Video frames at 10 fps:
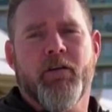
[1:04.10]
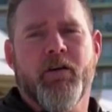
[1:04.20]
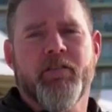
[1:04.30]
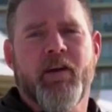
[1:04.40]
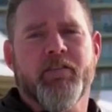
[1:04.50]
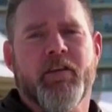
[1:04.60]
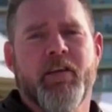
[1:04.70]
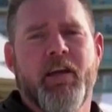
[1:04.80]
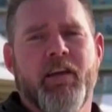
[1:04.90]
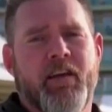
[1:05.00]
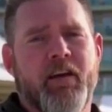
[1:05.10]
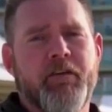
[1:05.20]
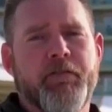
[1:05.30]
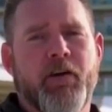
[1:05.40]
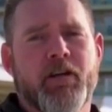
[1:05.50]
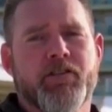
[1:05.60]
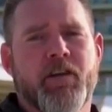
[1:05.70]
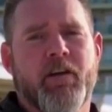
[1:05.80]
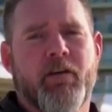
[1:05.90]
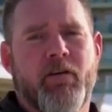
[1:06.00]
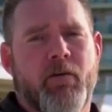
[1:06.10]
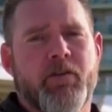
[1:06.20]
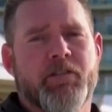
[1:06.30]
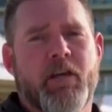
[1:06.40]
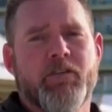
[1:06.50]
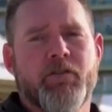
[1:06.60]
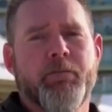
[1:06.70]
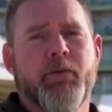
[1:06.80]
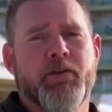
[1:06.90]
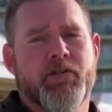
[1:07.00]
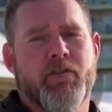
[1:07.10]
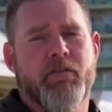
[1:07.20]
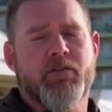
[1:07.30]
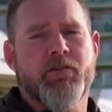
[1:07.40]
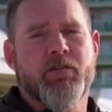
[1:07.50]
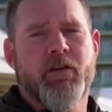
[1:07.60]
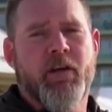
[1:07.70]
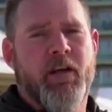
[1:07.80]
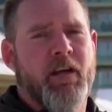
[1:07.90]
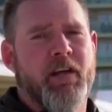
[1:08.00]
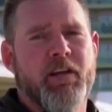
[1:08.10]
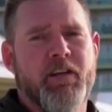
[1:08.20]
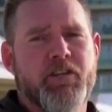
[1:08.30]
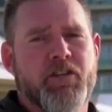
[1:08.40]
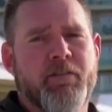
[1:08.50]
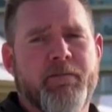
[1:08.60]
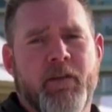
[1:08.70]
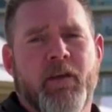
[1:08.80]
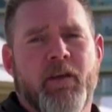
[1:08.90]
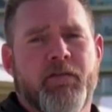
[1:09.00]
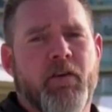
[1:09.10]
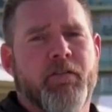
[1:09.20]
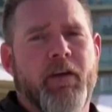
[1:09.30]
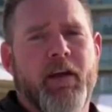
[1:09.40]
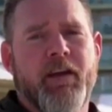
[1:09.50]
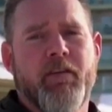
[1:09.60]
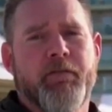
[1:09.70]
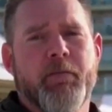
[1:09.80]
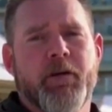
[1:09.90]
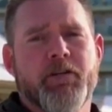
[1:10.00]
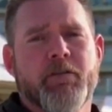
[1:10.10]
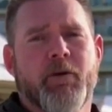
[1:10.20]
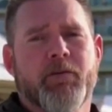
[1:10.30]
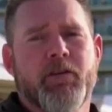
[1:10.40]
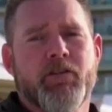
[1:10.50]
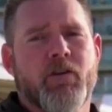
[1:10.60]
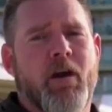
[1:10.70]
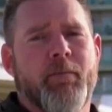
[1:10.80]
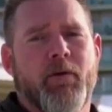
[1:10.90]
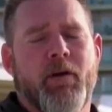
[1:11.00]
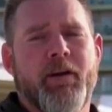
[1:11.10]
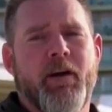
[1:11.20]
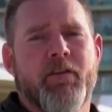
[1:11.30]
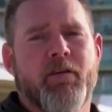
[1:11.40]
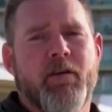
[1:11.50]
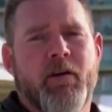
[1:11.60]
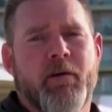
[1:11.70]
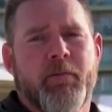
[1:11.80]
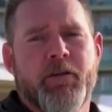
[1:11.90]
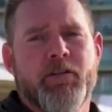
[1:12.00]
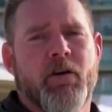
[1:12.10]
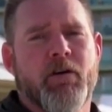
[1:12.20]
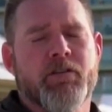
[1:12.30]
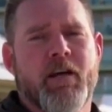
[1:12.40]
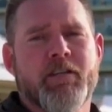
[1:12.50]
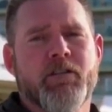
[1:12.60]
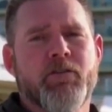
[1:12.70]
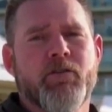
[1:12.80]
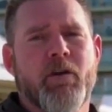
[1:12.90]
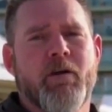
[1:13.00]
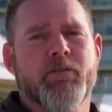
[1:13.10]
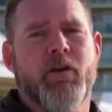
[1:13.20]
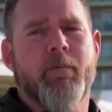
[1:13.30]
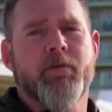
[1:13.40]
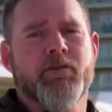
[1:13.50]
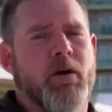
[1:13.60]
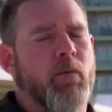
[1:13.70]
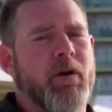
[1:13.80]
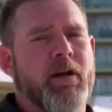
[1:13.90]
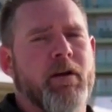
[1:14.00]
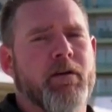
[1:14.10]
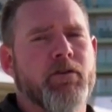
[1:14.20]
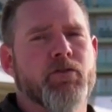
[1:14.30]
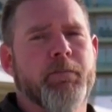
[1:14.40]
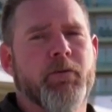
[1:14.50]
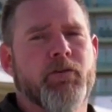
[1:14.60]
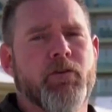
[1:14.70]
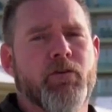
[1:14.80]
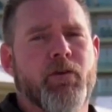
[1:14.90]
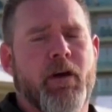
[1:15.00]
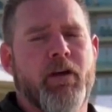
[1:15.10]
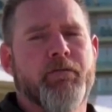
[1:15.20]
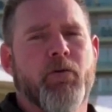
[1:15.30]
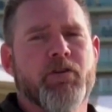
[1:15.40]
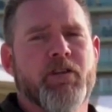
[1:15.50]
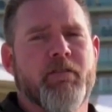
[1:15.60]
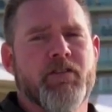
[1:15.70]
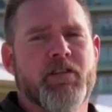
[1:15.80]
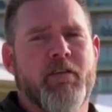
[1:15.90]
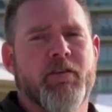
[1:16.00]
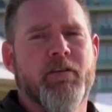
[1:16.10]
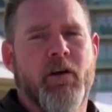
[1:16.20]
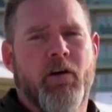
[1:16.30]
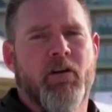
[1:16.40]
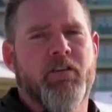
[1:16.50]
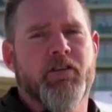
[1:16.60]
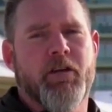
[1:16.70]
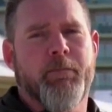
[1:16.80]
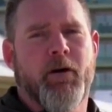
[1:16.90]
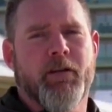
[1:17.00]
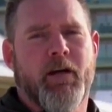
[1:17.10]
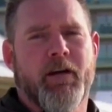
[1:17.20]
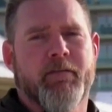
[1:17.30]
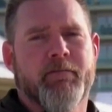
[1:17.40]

contact the Canadian Anti-Fraud Centre or the Saskatoon Police Service. In addition, if you have any information about this crime or any other, please call Saskatoon Crime Stoppers at 1-800-222-8477 or leave a tip online.